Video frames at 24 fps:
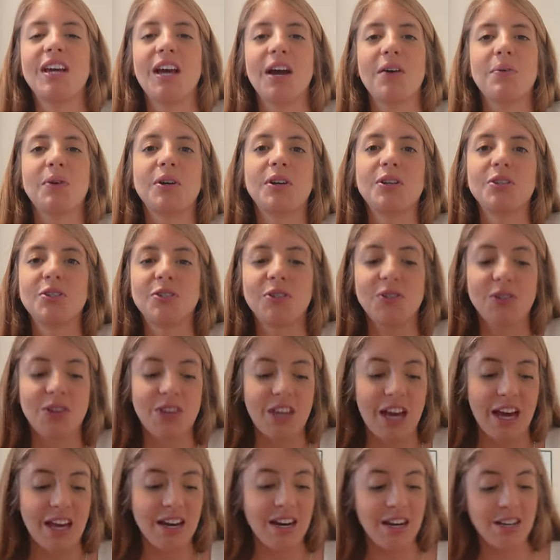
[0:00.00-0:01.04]
I want to do
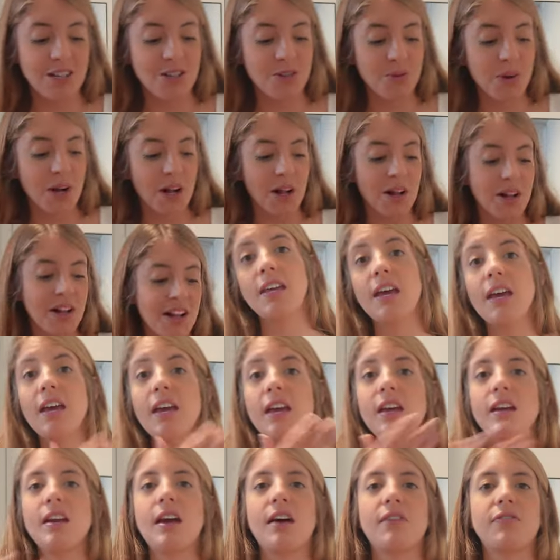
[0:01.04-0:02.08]
that as well.
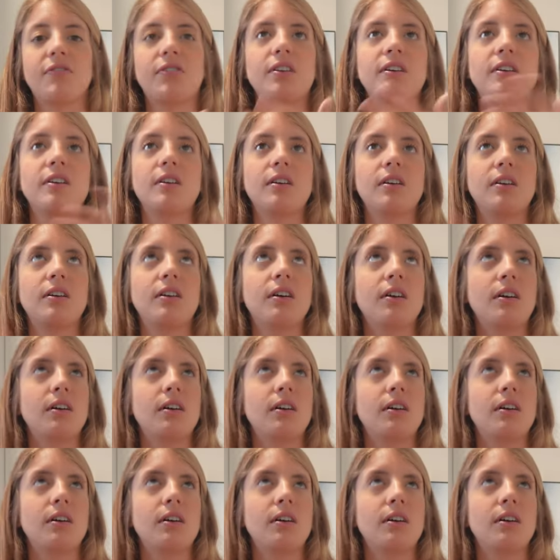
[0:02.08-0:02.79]
Then after